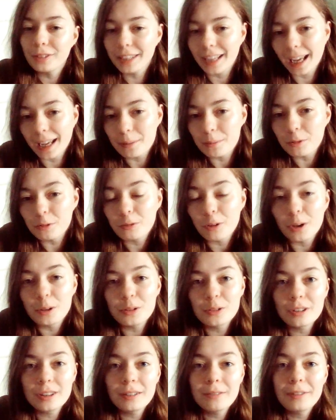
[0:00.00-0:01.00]
of Game of
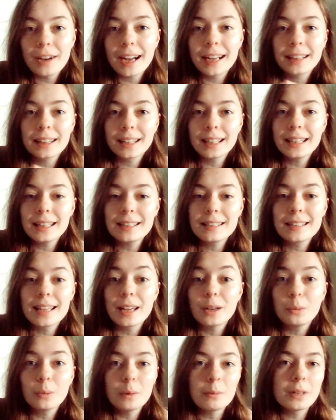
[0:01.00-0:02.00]
Thrones, on the fact that he
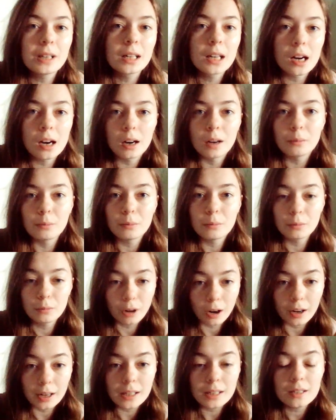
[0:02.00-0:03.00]
said women can't
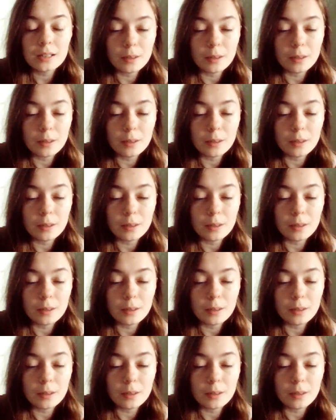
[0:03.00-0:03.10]
write,